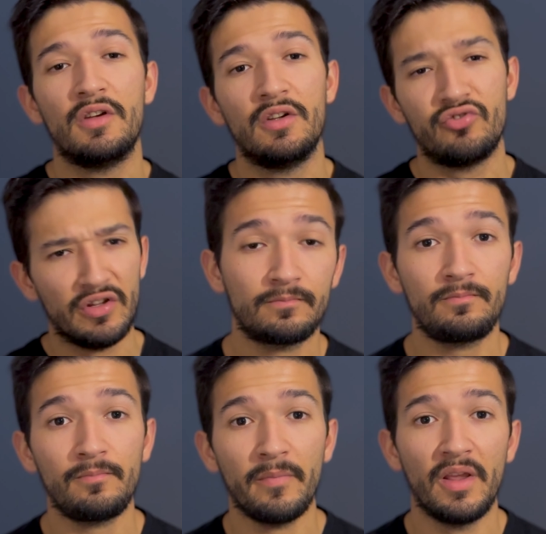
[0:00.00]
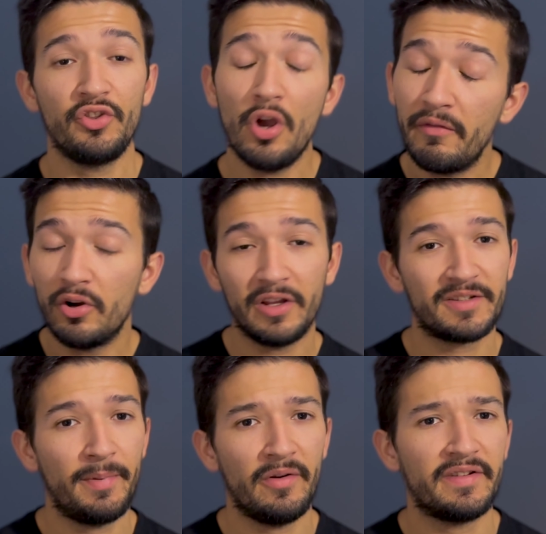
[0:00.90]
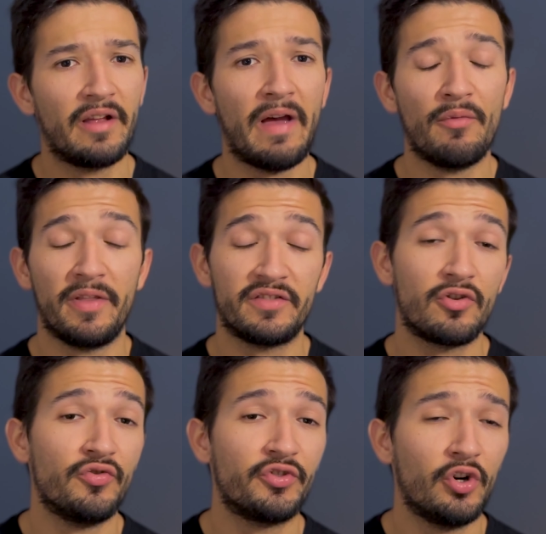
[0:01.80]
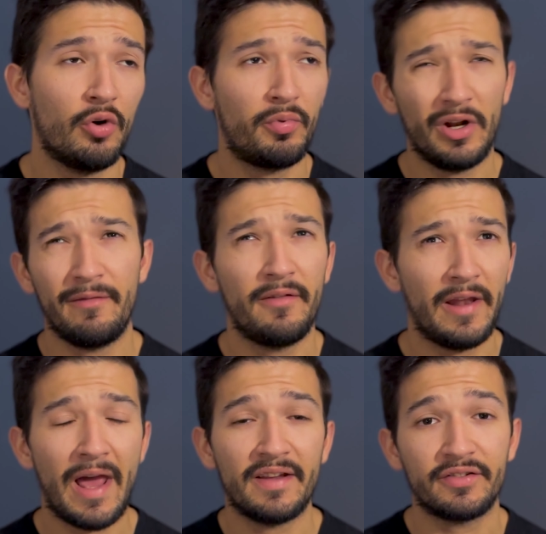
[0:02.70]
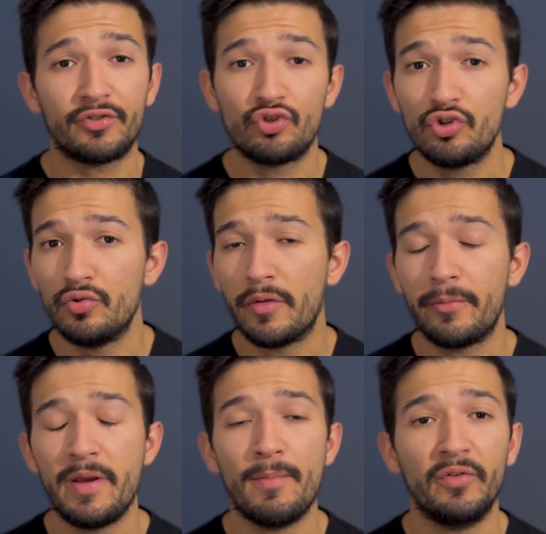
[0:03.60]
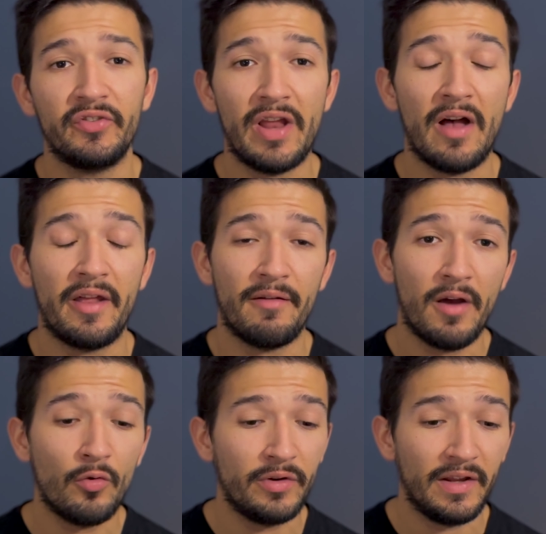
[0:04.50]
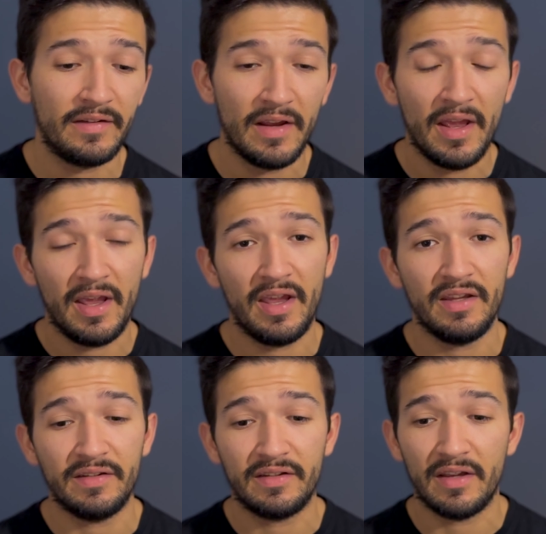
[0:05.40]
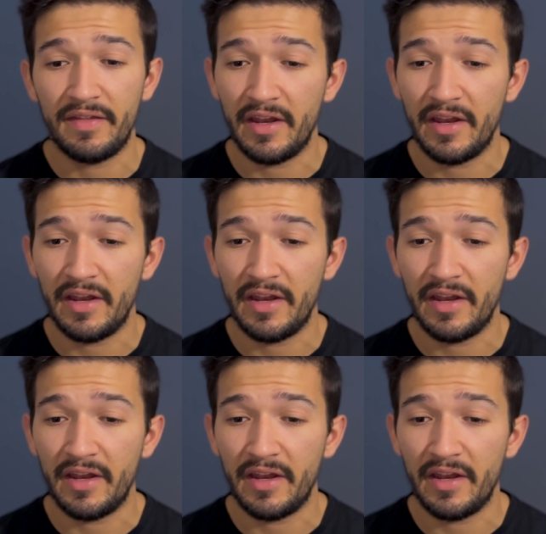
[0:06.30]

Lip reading: So that's really good. The overall experience that I've had with this console, probably for the last 2-3 months now that I've owned it, is that